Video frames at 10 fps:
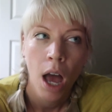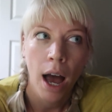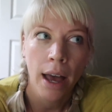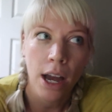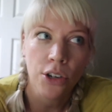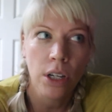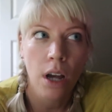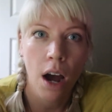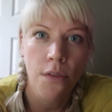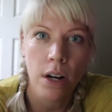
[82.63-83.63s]
I actually
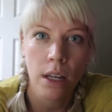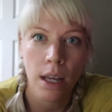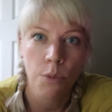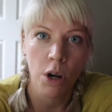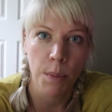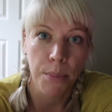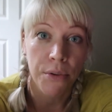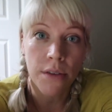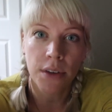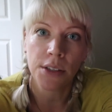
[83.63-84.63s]
covered it in one of my
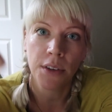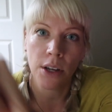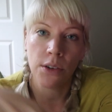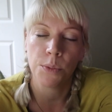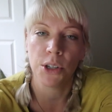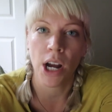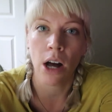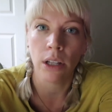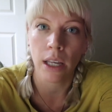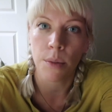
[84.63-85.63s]
previous videos, which
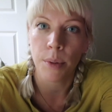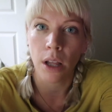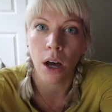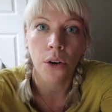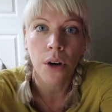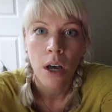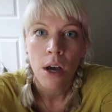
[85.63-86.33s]
I'll link below.